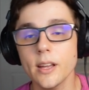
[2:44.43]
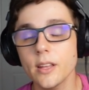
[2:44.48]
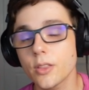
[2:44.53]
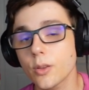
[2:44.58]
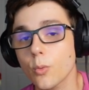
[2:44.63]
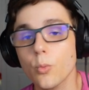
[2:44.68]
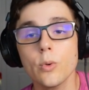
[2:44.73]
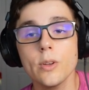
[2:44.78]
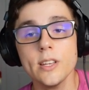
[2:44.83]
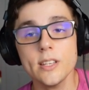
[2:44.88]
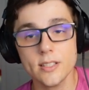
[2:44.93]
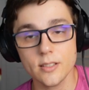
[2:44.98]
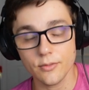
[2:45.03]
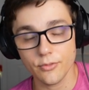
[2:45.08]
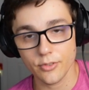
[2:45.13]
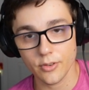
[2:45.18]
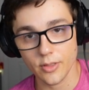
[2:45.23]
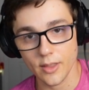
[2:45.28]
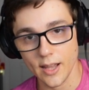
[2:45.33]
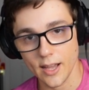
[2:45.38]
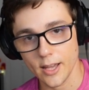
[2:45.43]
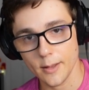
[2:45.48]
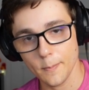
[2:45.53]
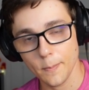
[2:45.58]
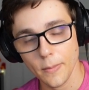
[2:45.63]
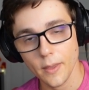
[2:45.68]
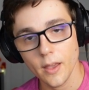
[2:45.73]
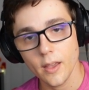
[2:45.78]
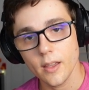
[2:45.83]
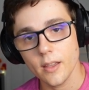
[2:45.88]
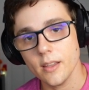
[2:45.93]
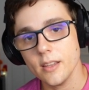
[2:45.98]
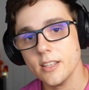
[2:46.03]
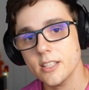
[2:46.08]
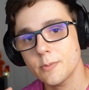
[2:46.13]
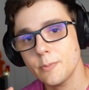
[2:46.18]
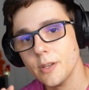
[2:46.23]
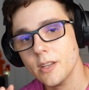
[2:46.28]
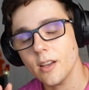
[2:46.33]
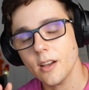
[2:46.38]
And the reason for that
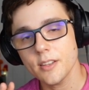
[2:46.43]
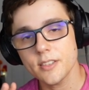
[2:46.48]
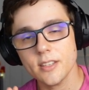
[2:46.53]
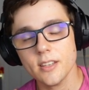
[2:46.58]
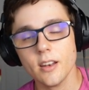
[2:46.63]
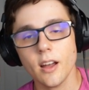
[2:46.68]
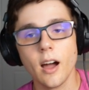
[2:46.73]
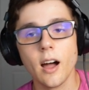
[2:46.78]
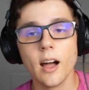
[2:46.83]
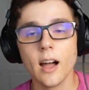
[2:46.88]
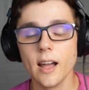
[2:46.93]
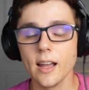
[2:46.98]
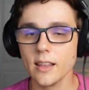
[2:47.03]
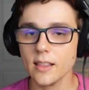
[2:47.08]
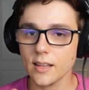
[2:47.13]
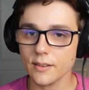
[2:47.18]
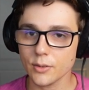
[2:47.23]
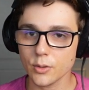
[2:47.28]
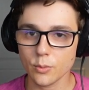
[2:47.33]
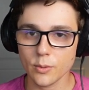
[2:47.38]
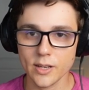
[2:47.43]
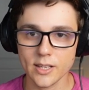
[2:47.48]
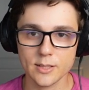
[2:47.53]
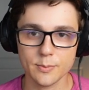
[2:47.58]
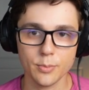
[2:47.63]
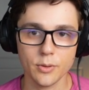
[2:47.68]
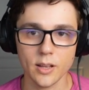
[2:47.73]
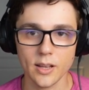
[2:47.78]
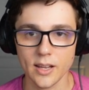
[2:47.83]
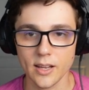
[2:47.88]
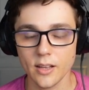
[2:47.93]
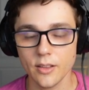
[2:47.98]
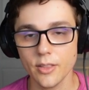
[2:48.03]
is because in high level ranked play,